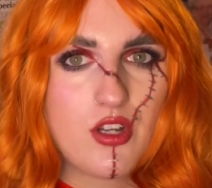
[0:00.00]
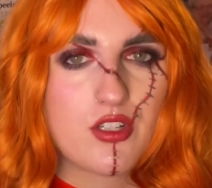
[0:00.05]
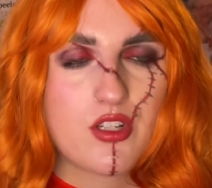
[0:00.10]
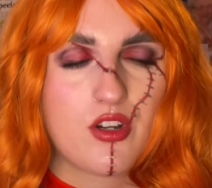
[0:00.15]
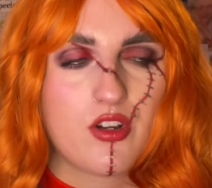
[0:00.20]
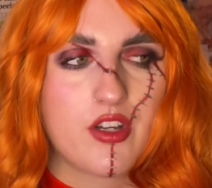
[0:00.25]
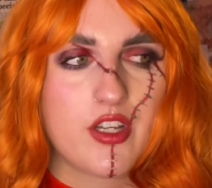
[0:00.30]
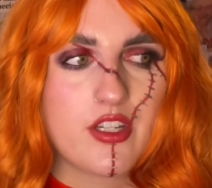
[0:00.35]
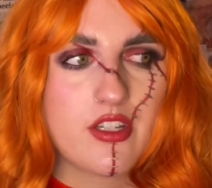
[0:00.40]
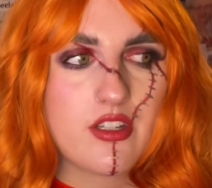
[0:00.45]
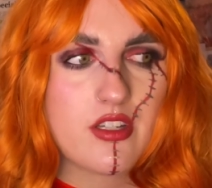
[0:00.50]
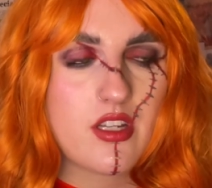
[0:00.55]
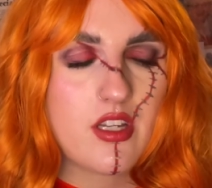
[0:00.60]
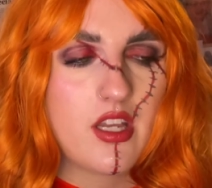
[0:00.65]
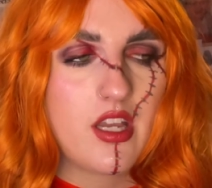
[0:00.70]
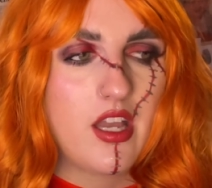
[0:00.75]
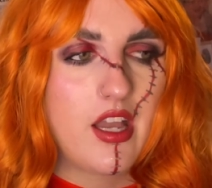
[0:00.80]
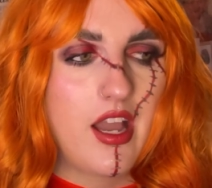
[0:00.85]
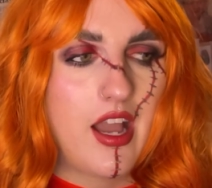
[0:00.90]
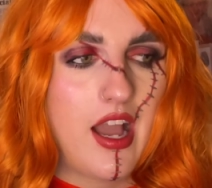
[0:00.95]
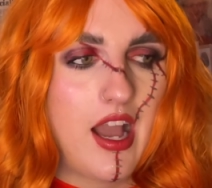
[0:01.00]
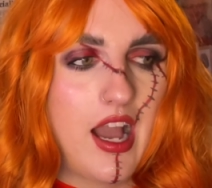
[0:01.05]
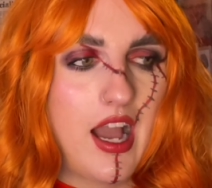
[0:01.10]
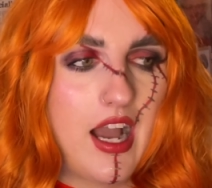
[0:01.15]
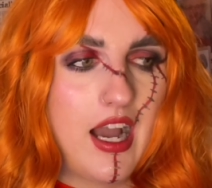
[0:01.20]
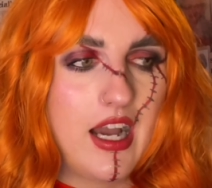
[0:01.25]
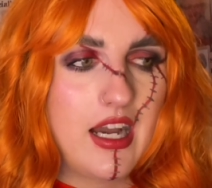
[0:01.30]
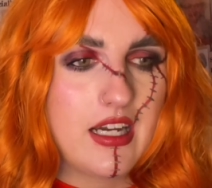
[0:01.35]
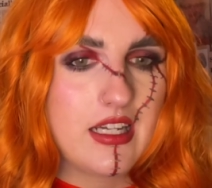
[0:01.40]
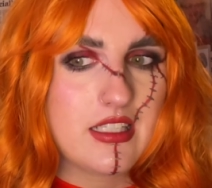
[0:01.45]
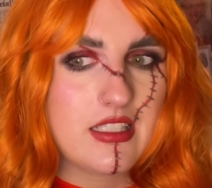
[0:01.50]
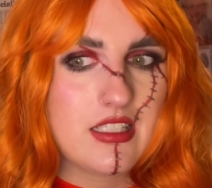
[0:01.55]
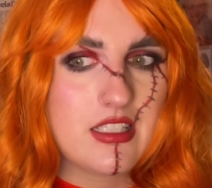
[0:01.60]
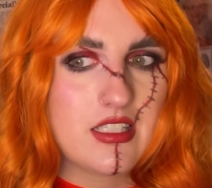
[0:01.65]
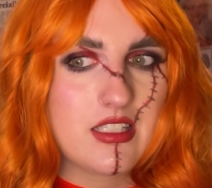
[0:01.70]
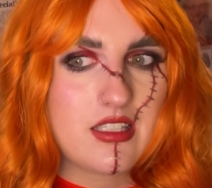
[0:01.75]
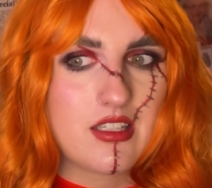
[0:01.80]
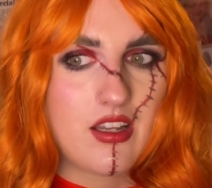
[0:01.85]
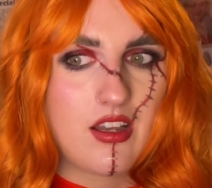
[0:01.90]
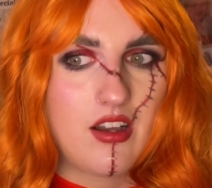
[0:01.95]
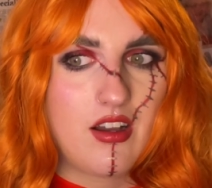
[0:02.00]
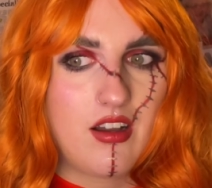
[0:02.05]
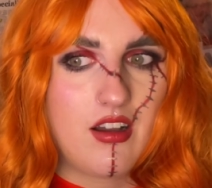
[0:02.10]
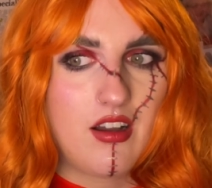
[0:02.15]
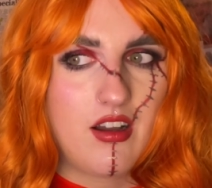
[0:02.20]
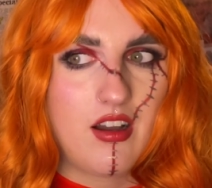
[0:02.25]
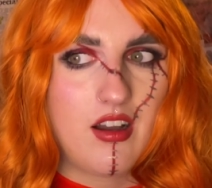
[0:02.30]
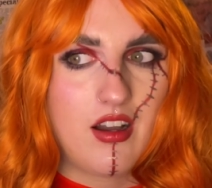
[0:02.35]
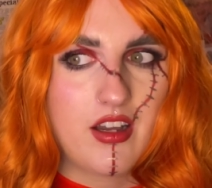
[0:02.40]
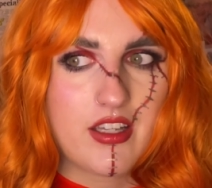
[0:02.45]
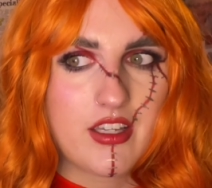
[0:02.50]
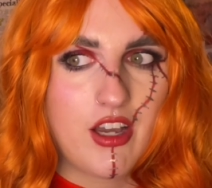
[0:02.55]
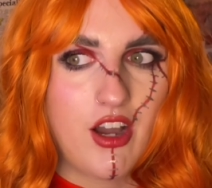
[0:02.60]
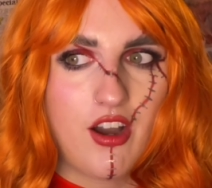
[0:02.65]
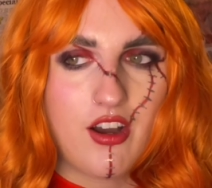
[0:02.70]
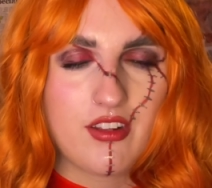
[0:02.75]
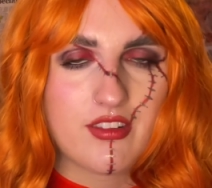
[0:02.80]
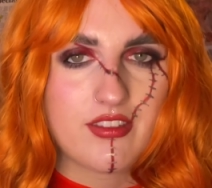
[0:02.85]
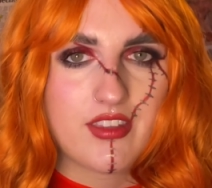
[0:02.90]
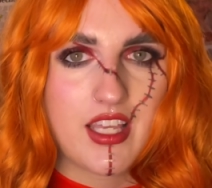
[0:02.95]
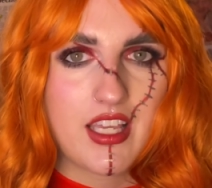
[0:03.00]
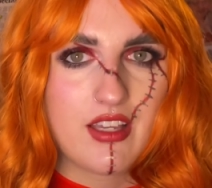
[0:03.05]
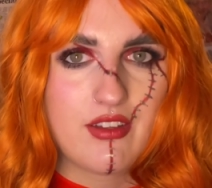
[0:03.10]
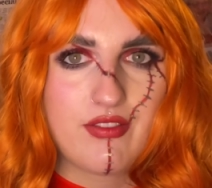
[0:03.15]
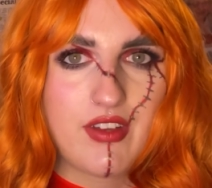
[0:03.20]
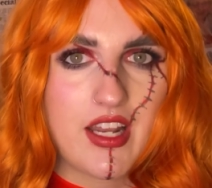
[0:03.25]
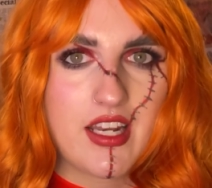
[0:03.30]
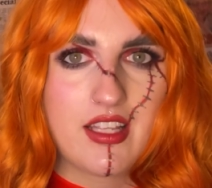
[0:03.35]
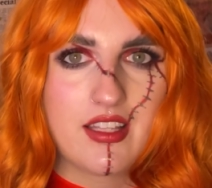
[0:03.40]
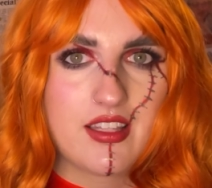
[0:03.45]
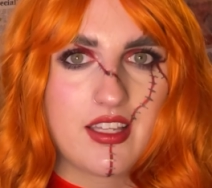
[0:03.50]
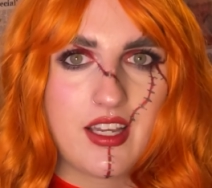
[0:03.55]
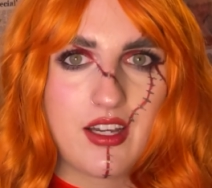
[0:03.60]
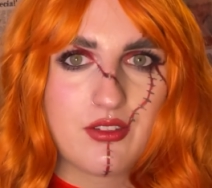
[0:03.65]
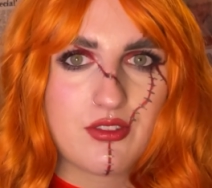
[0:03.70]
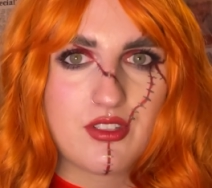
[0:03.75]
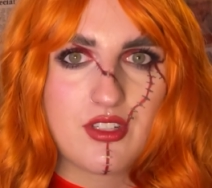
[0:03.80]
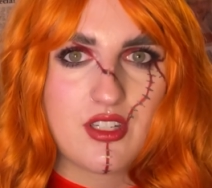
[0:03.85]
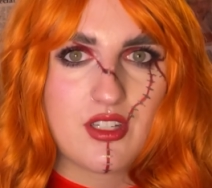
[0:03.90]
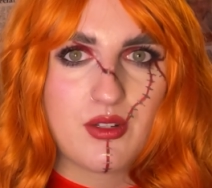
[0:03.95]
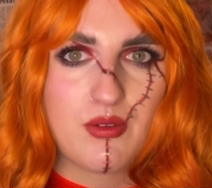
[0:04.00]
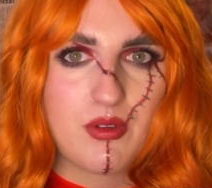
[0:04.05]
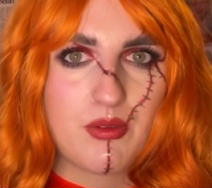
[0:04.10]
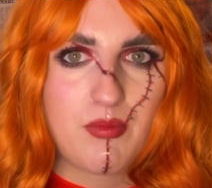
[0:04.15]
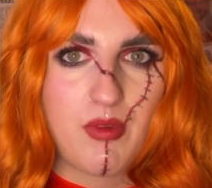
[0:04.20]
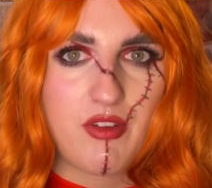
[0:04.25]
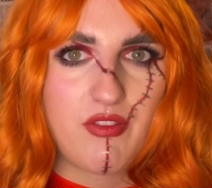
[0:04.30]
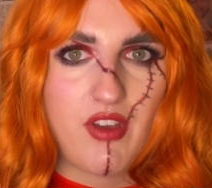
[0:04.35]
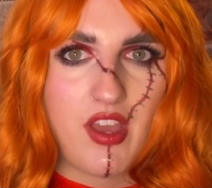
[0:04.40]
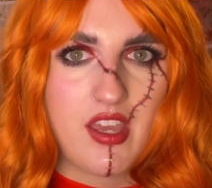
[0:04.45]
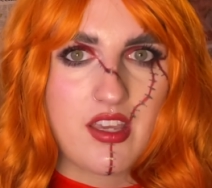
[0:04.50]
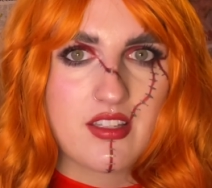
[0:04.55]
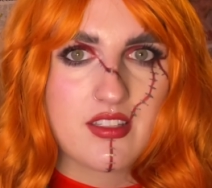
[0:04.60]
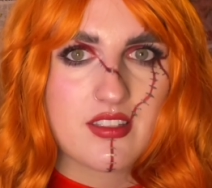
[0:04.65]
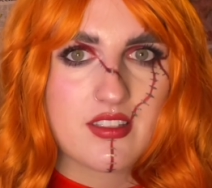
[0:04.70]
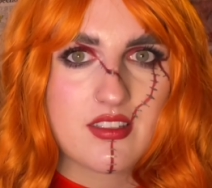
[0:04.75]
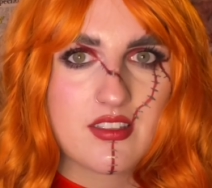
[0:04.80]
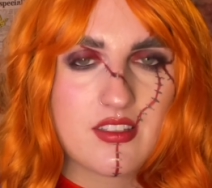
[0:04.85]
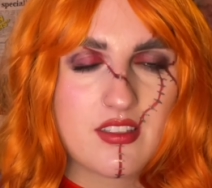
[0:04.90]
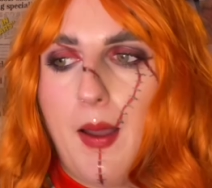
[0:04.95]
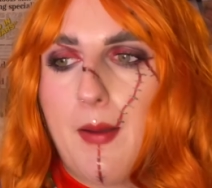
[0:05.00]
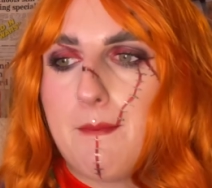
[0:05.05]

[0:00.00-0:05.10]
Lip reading: tired and I can't think of anything else to do with my face.